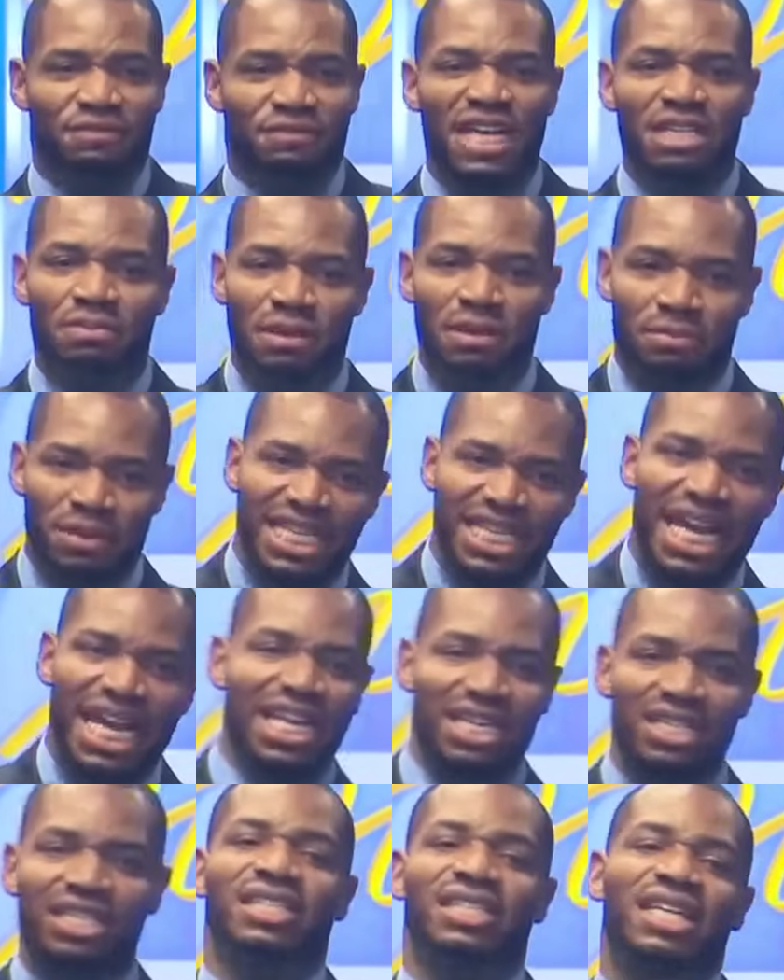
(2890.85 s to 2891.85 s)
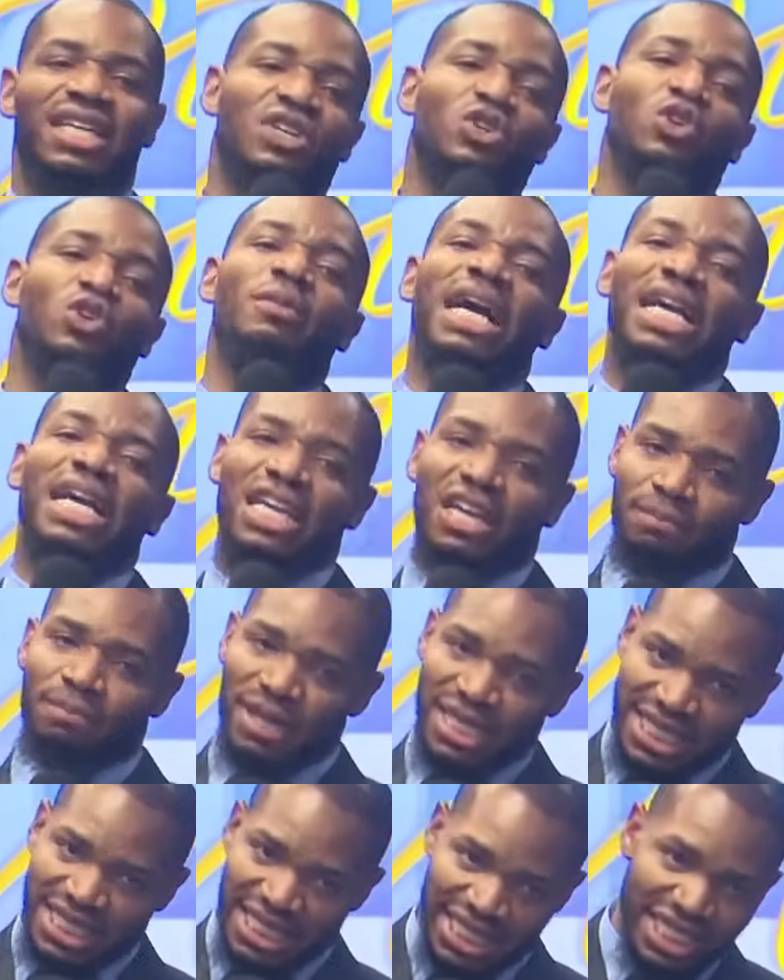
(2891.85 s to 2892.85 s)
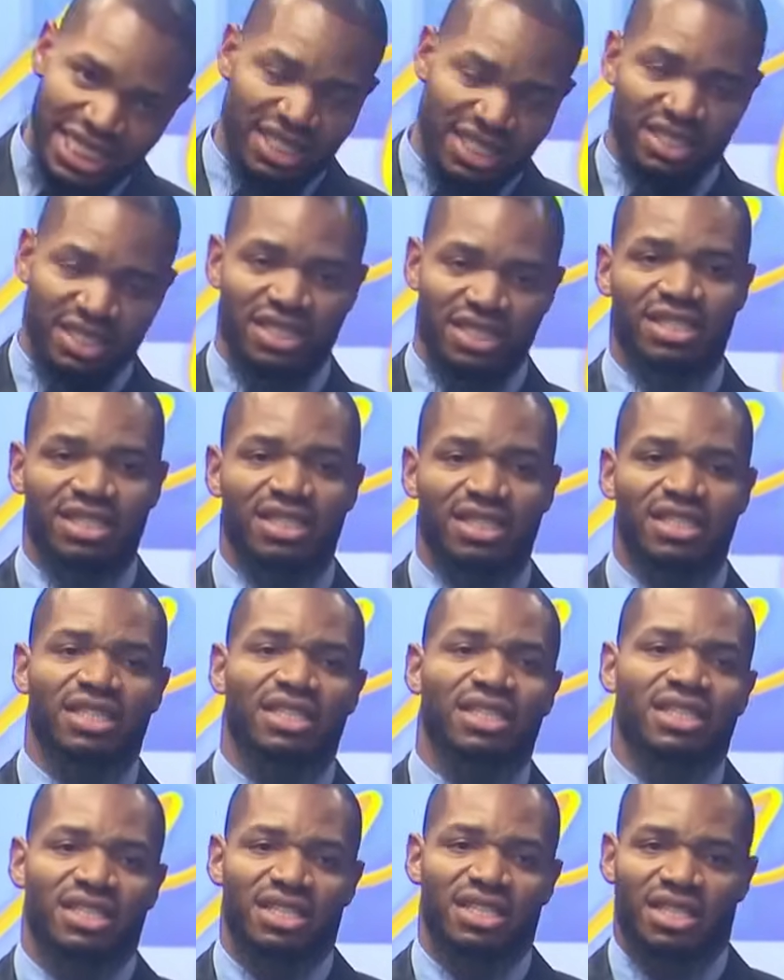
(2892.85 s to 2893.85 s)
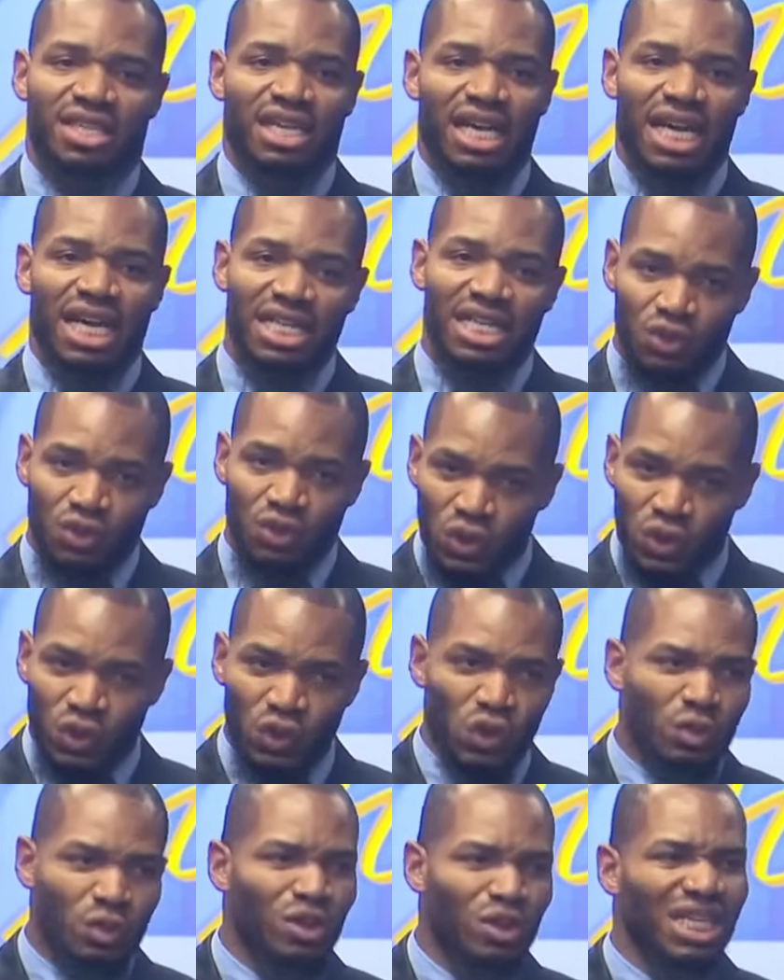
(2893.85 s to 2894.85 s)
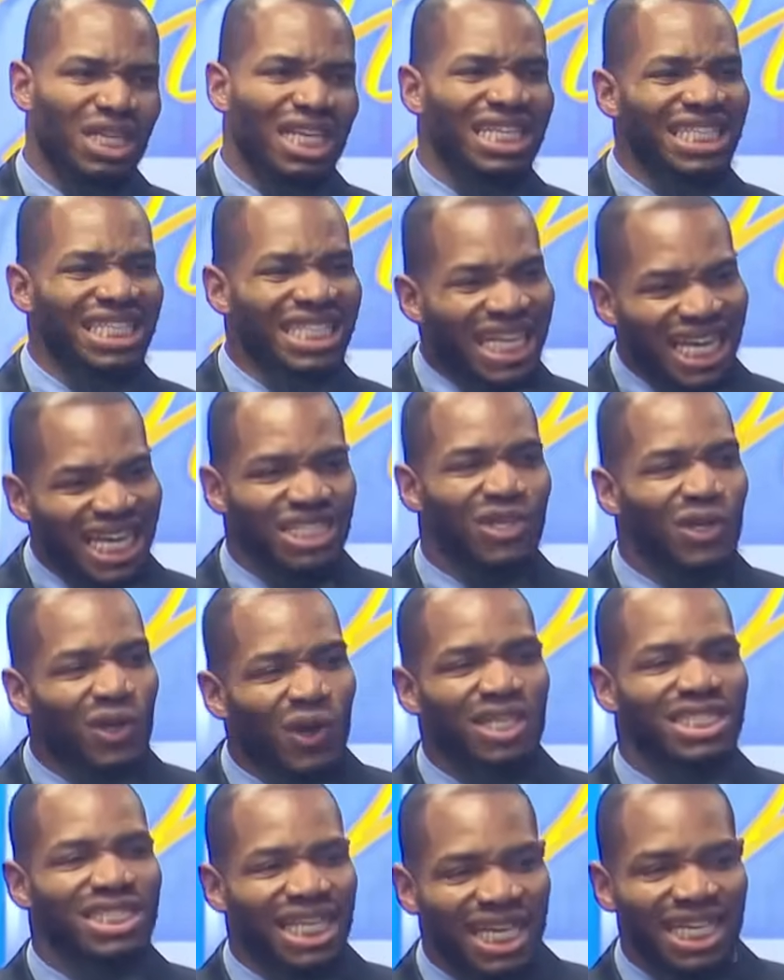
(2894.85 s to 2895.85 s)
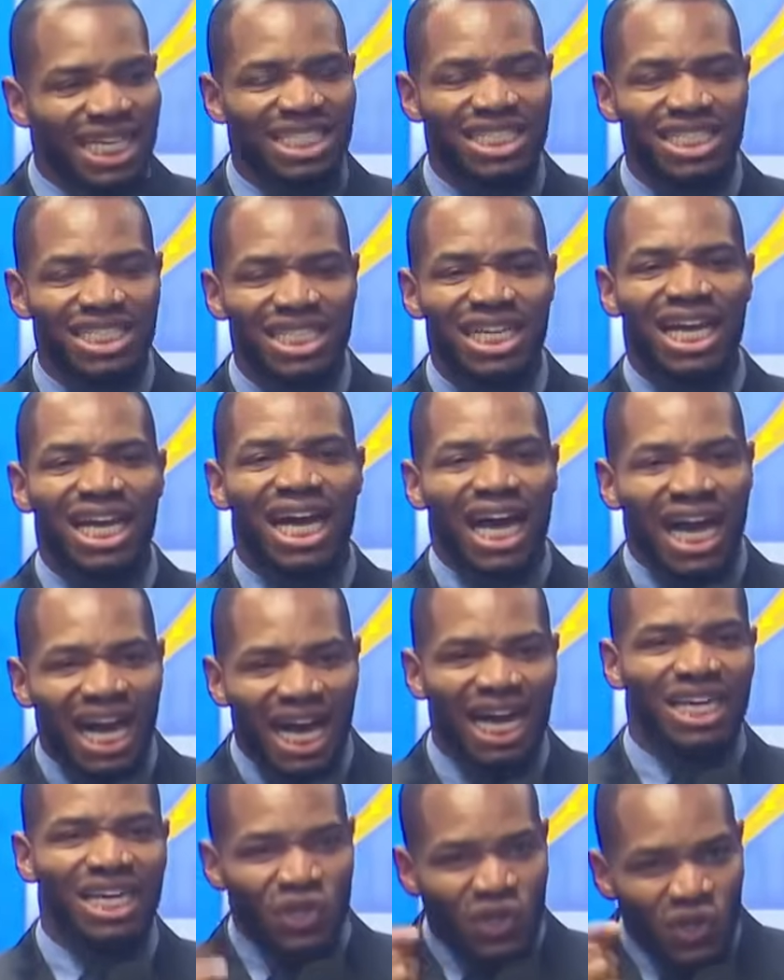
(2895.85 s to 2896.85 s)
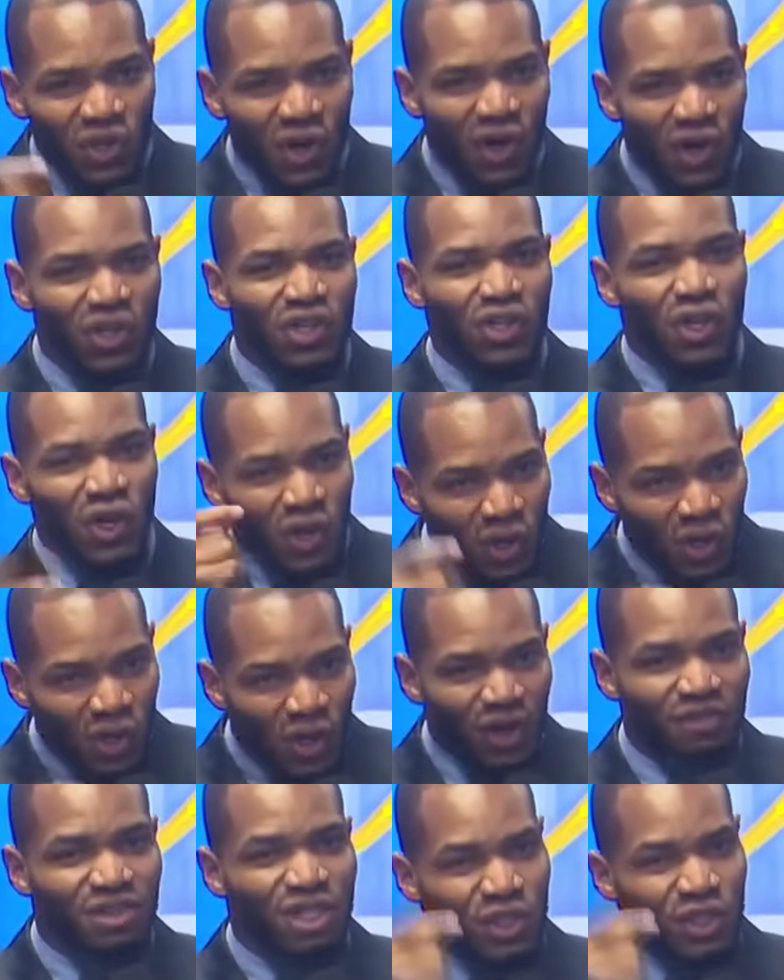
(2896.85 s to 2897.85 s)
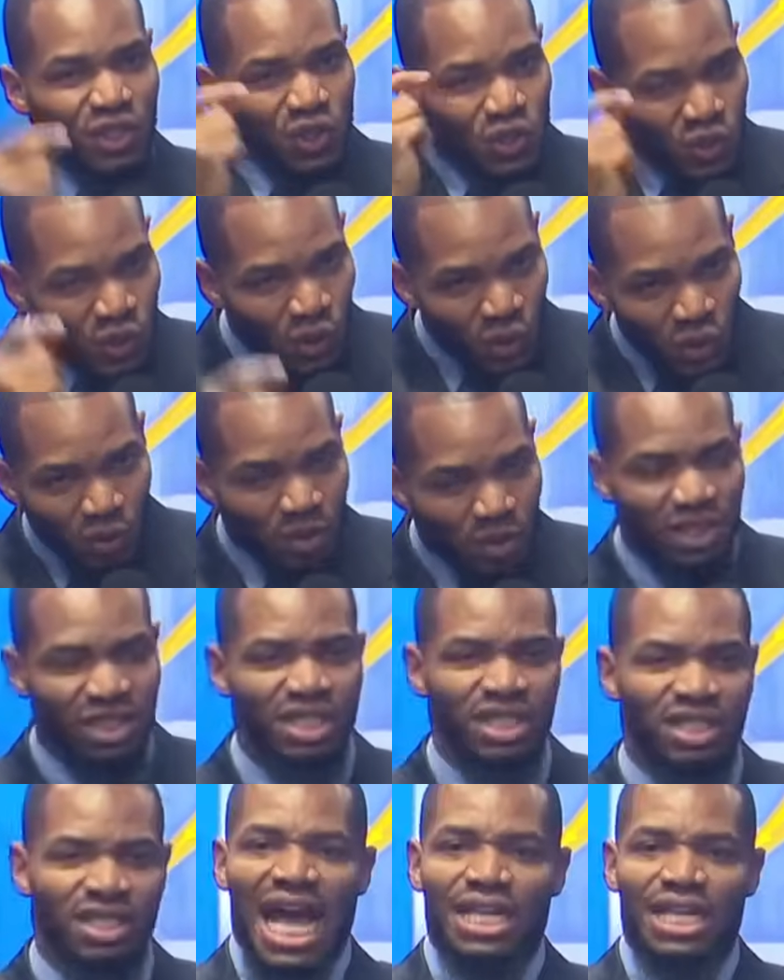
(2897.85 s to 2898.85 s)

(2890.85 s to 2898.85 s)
The first baby died. Then the woman gave birth again. And it was Solomon. Yet God said, and God loved Solomon.